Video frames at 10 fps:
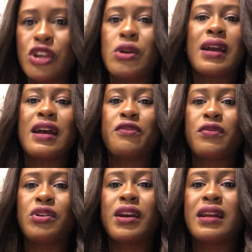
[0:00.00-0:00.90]
You can have
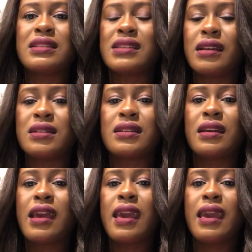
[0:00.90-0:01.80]
you can attend
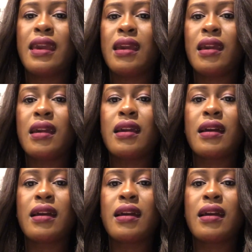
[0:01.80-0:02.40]
a